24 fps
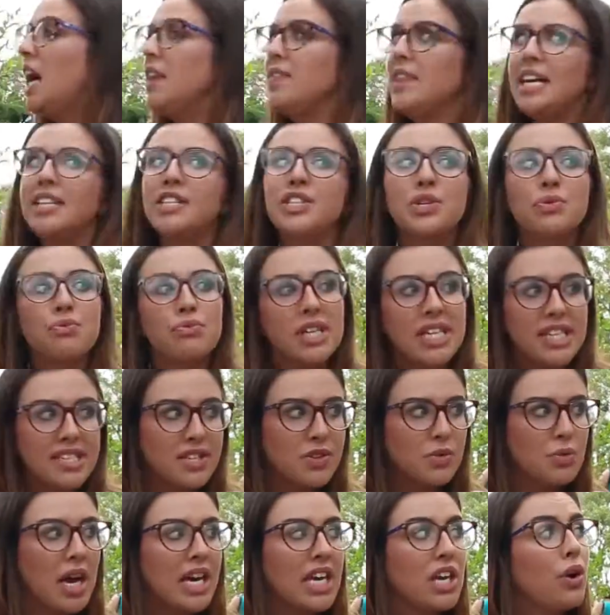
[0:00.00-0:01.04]
And that's the
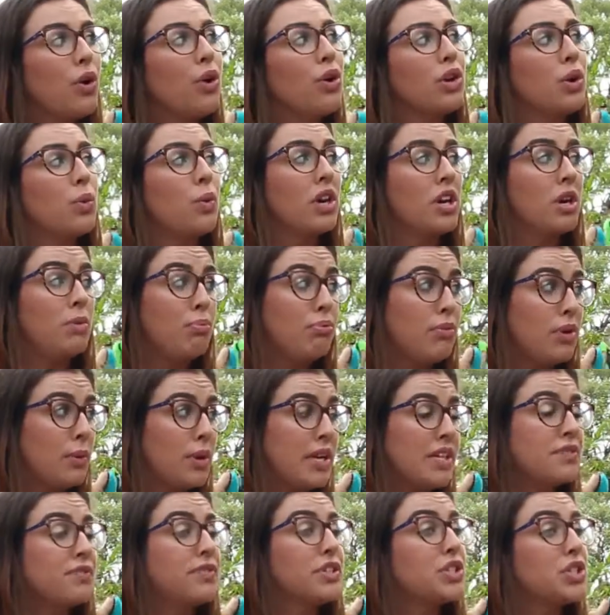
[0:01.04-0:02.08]
reason why you only want to
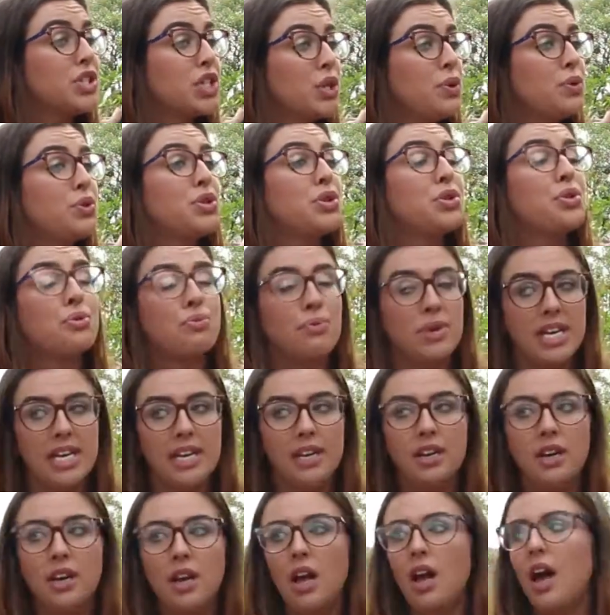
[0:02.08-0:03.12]
brew it for two to
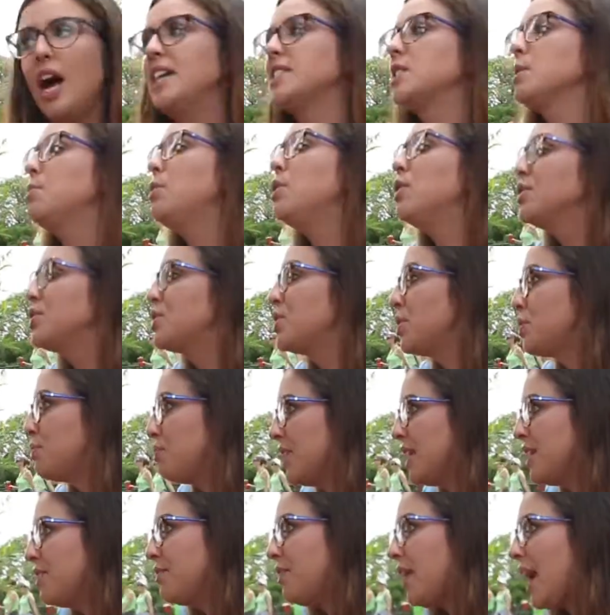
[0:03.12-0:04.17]
three as opposed to
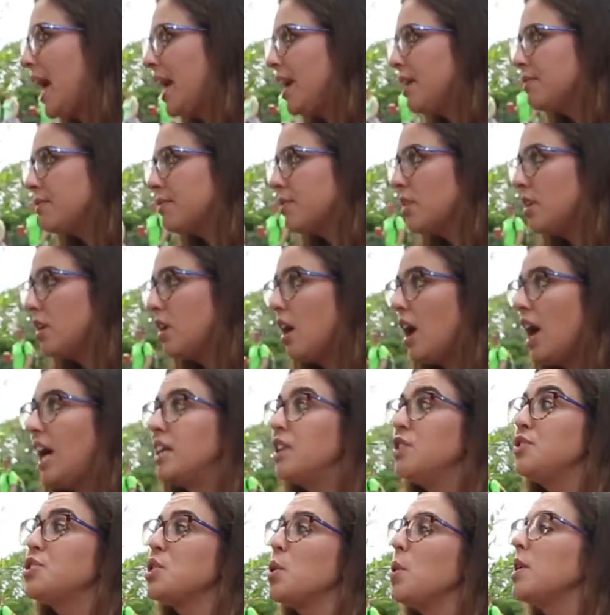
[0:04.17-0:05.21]
three to five.
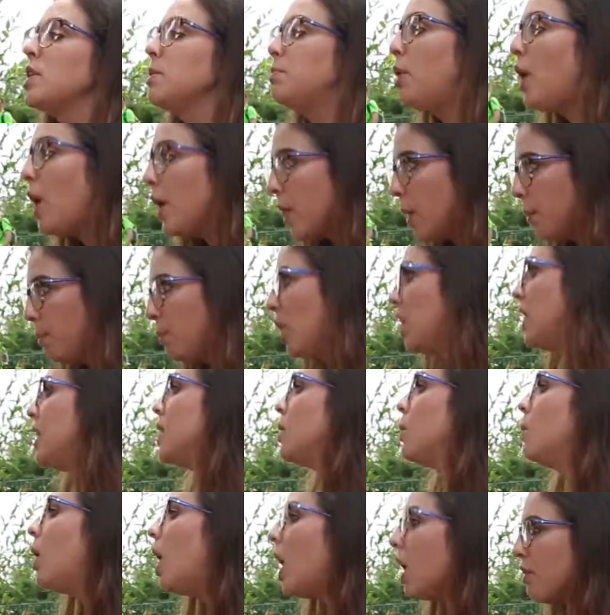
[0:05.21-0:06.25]
And you don't want to pour the
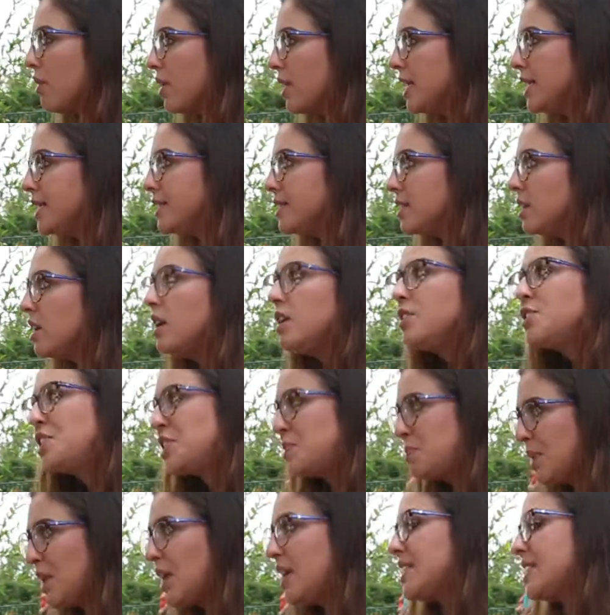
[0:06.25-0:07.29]
boiling water on it
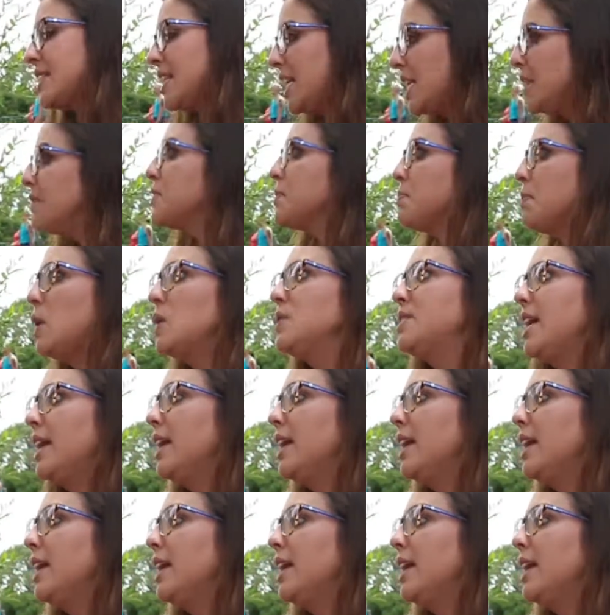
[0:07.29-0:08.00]
because the leaves are more